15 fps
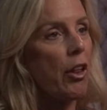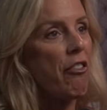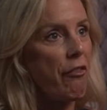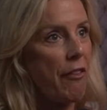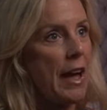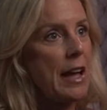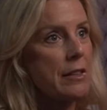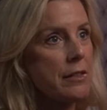
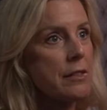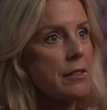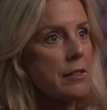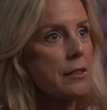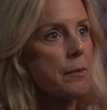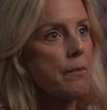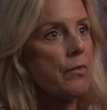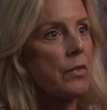
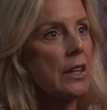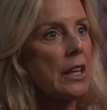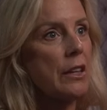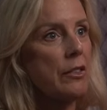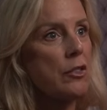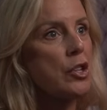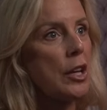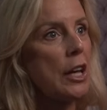offense
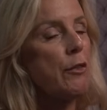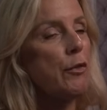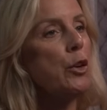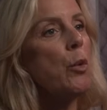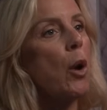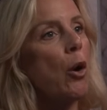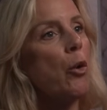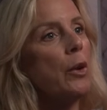to, if
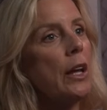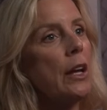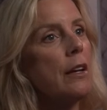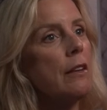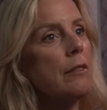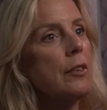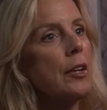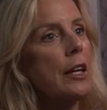you own
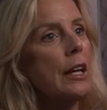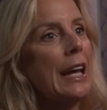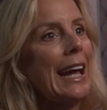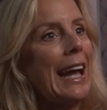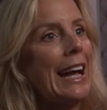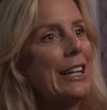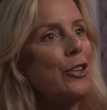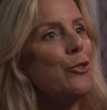it. Yeah,
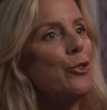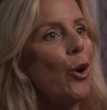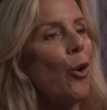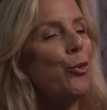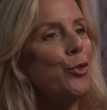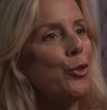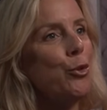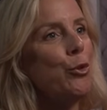right. And you
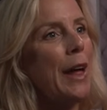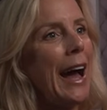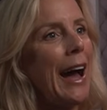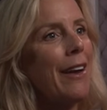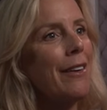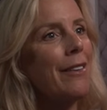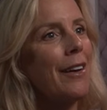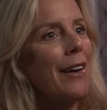don't do
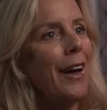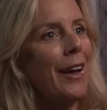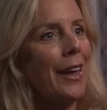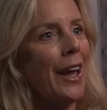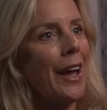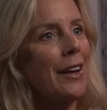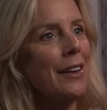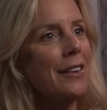that
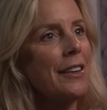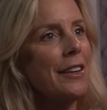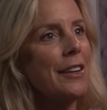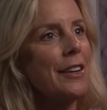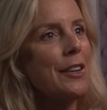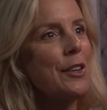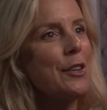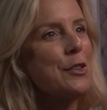again.
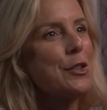Right.